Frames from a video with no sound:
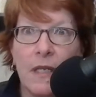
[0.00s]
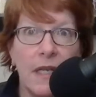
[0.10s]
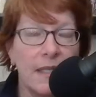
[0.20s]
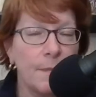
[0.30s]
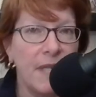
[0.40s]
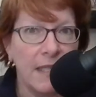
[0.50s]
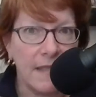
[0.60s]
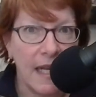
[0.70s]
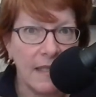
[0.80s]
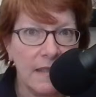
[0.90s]

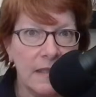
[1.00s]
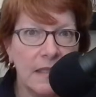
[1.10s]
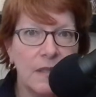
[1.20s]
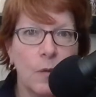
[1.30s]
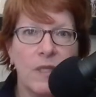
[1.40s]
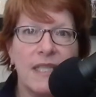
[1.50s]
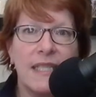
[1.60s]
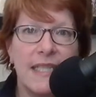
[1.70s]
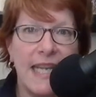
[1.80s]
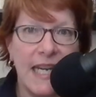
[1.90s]
SPSS or
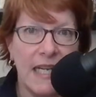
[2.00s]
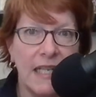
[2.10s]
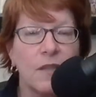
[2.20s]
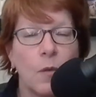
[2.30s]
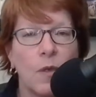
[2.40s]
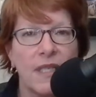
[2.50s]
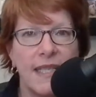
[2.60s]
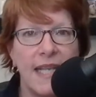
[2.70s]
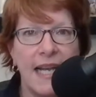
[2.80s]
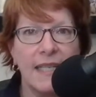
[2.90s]
Stata or
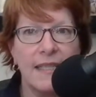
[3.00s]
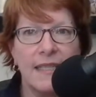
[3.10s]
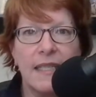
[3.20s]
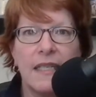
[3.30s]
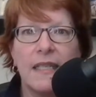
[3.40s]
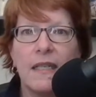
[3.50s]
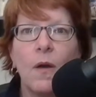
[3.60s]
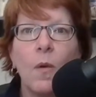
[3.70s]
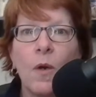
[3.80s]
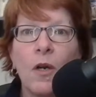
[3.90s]
SAS
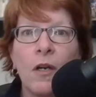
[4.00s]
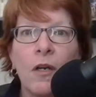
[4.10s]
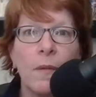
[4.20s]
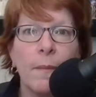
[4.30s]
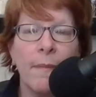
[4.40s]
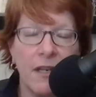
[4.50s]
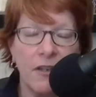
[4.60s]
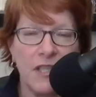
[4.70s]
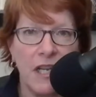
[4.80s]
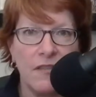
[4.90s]
or
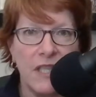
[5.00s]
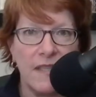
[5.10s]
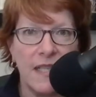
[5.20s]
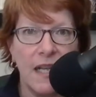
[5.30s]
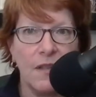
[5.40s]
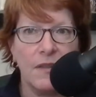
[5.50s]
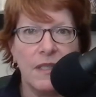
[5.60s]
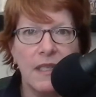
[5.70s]
Microsoft Excel.